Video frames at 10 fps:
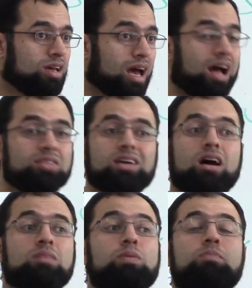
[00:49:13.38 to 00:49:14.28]
And there
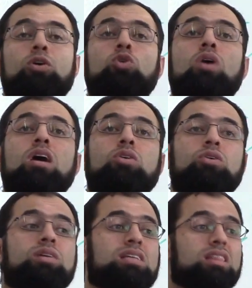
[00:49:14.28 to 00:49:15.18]
are people who are
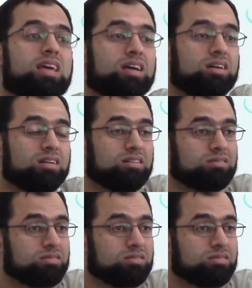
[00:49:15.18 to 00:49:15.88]
already there,